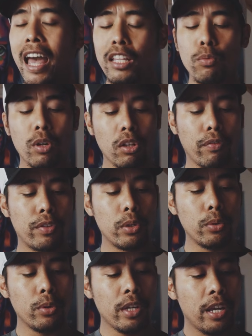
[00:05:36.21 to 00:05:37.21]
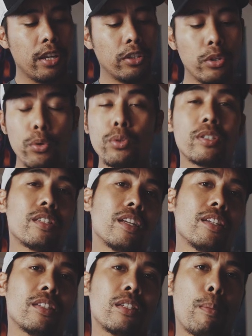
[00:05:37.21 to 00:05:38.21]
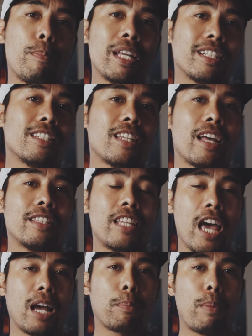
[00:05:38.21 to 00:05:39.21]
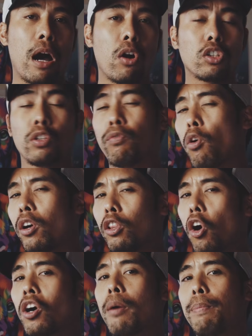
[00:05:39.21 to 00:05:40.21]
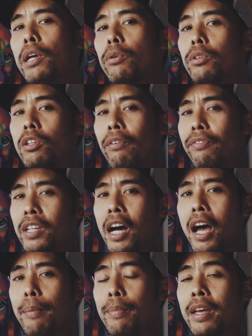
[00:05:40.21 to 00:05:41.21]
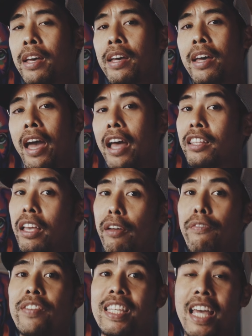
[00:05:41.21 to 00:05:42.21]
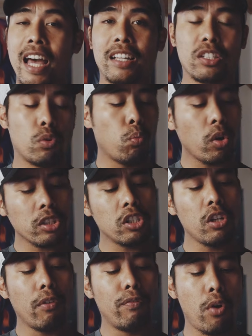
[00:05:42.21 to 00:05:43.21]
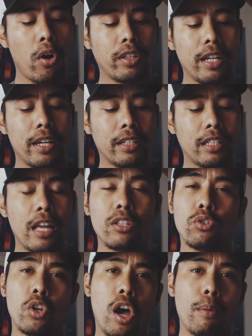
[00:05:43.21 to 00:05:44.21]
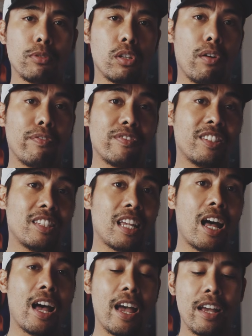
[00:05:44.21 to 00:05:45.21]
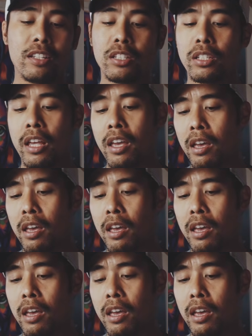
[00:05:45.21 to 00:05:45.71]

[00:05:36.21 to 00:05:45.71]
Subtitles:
any one of you used this Peak Design Tech Pouch for a longer period of time? And if yes, what's your verdict in terms of size,